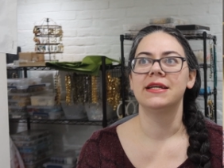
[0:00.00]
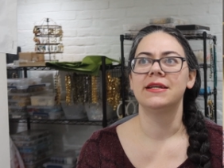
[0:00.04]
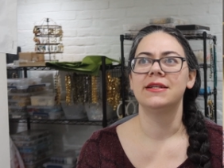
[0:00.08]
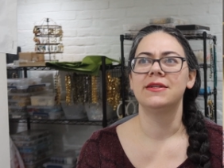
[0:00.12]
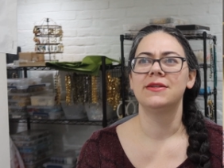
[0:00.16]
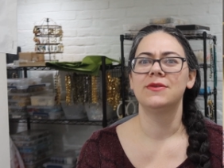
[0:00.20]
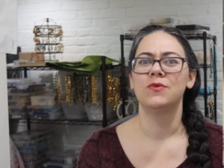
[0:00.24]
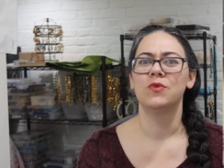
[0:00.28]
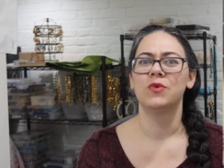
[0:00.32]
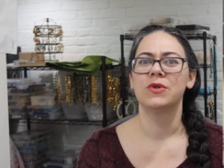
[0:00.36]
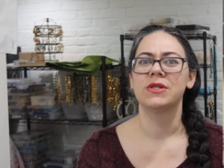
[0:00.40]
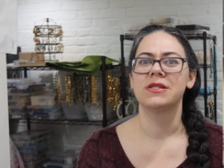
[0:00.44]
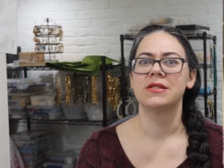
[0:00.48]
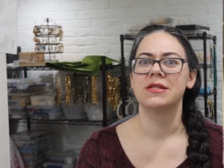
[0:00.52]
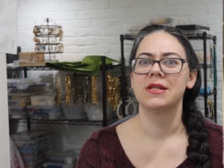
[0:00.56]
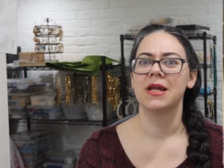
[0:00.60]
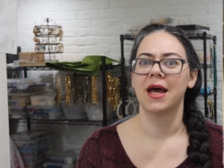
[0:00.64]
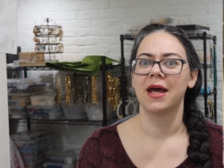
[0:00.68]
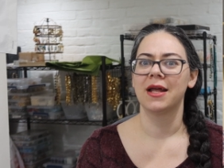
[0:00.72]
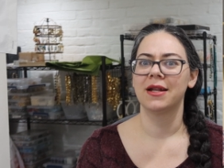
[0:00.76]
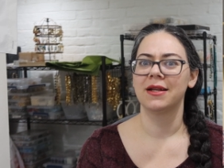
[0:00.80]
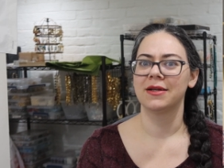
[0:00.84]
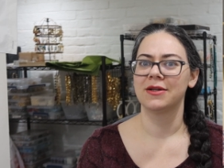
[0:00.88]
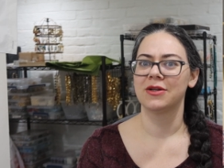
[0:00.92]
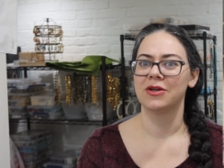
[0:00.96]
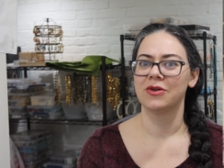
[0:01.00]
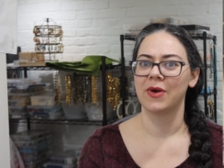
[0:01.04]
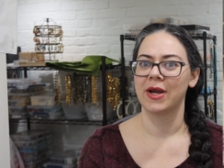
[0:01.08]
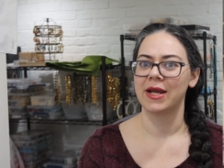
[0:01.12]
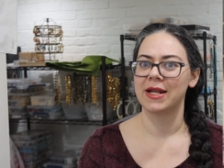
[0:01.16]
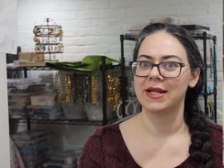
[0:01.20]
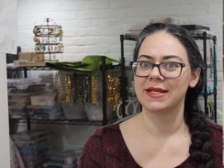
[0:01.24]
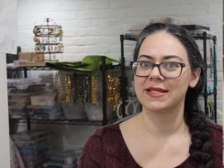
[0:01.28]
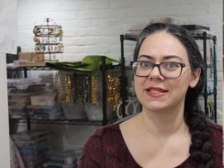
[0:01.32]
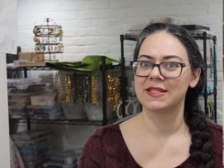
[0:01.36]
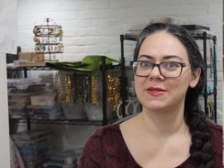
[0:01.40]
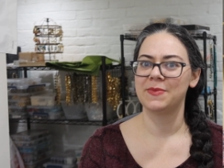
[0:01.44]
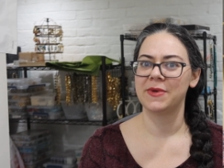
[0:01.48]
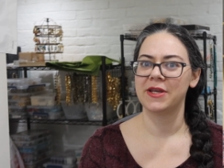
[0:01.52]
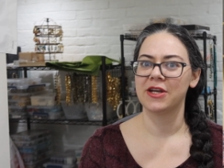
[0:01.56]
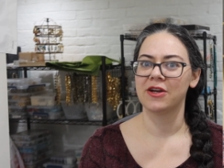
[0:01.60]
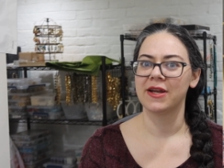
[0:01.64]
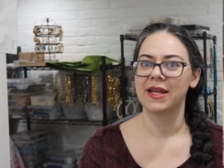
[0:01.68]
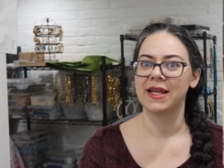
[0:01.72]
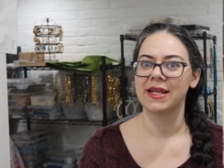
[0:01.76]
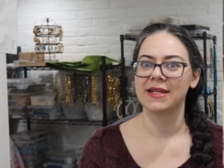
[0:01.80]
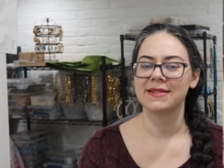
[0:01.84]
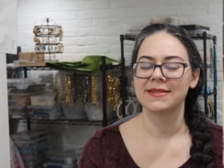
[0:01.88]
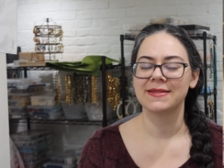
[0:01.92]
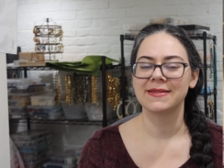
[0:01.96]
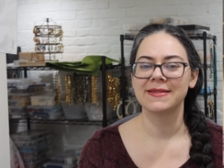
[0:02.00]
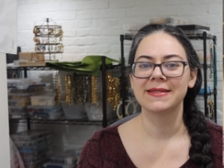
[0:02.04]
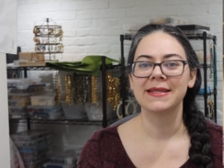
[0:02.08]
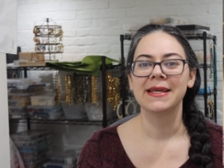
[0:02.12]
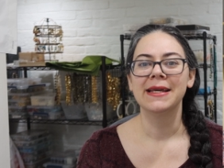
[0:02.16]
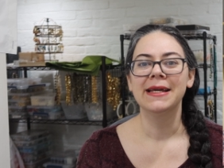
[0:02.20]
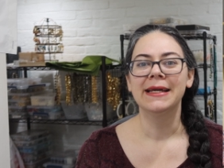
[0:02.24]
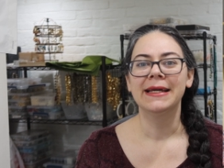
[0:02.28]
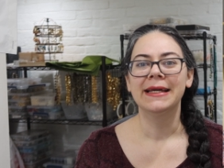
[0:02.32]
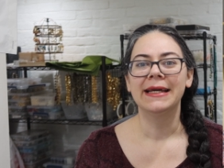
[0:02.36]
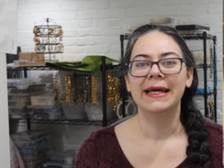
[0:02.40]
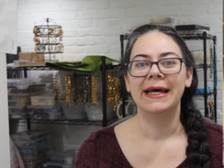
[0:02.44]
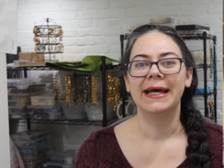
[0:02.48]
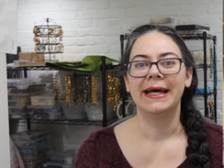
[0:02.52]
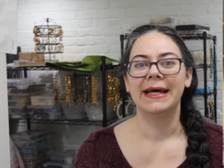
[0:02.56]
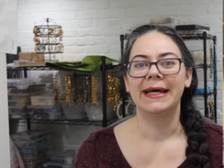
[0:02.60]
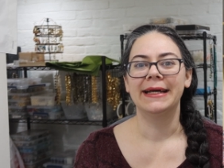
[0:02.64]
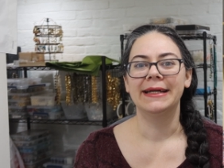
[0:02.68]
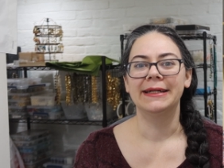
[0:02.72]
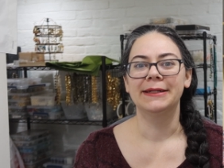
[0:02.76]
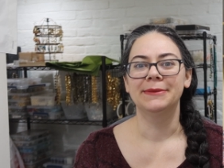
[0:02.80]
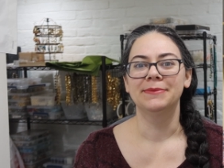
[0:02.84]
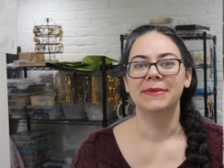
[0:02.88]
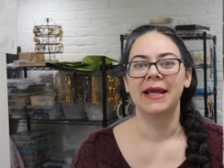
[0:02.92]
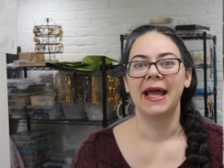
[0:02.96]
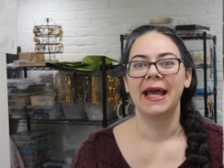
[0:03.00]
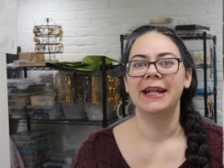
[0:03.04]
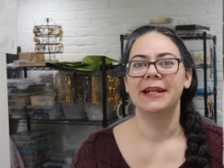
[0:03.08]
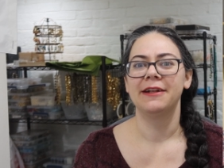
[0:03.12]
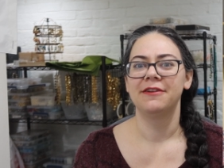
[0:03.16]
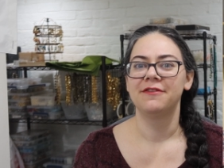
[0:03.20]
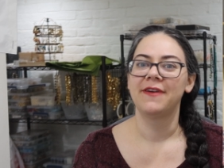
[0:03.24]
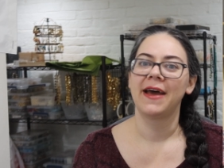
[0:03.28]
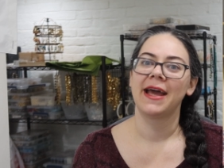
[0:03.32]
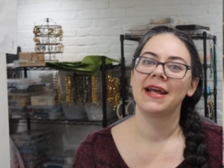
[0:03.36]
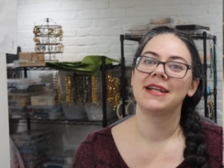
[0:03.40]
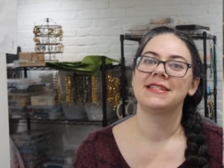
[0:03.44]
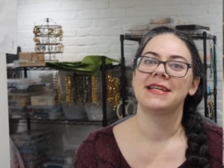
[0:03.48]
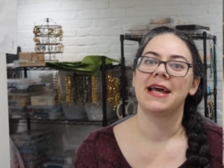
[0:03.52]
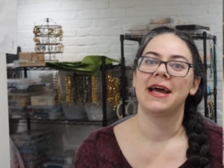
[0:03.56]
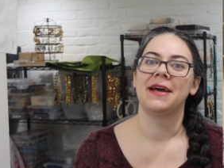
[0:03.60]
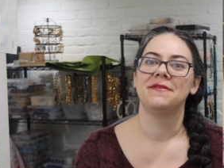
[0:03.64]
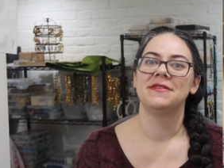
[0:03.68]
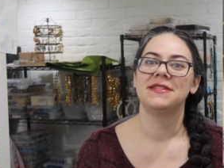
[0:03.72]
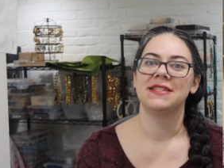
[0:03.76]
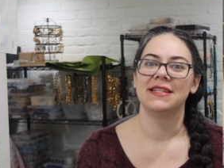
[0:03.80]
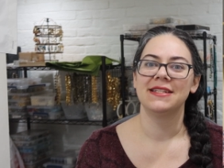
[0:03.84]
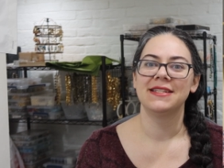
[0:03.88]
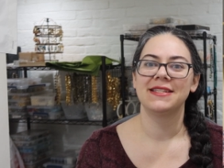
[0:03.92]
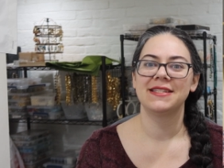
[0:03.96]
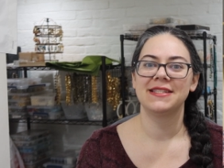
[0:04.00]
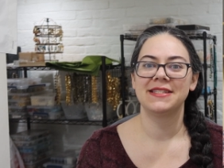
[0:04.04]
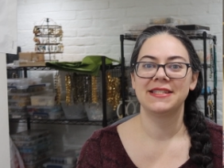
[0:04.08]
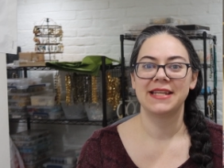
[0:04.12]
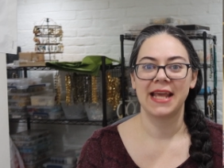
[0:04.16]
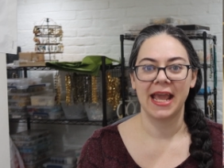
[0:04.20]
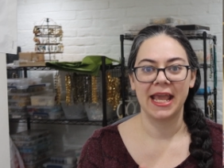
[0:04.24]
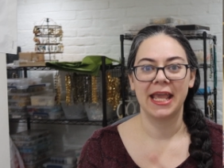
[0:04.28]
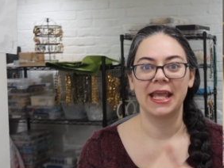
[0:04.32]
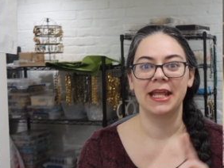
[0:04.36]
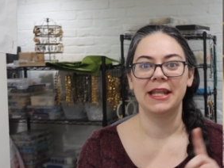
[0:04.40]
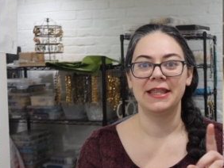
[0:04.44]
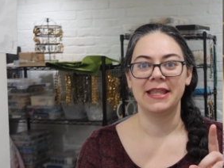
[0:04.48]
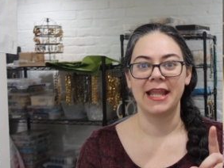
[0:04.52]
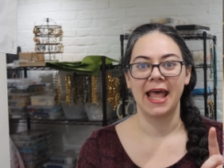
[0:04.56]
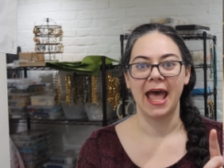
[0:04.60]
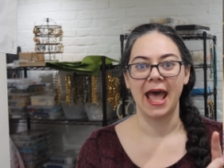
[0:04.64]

it was not a great experience. And in fact, I've since taken